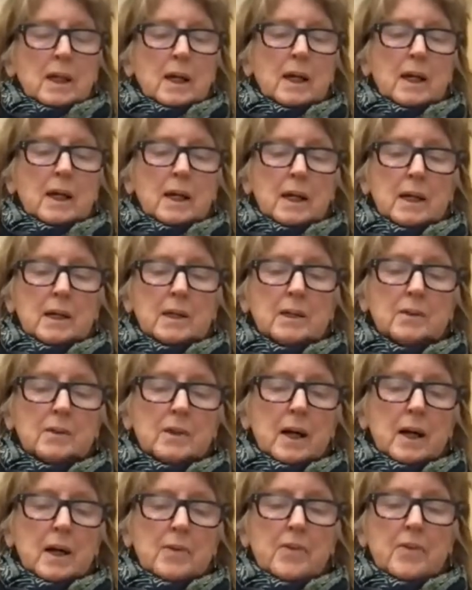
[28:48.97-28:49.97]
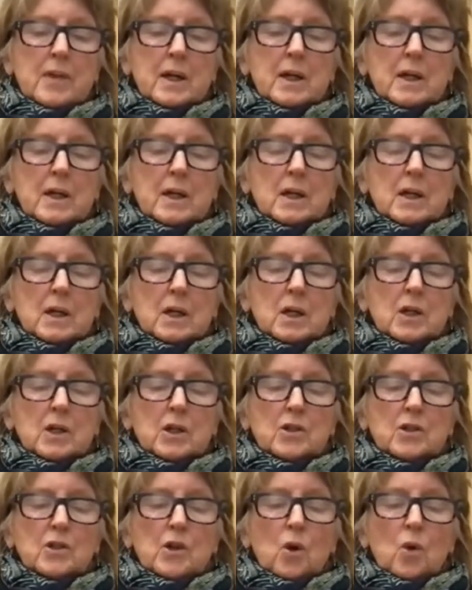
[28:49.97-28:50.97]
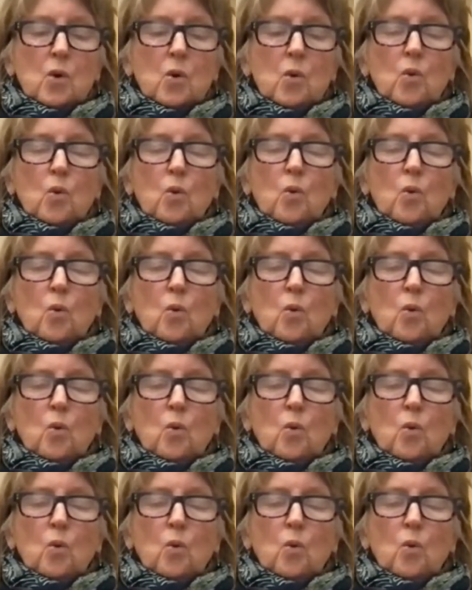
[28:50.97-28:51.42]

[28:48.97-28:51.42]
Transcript: And I think, you know,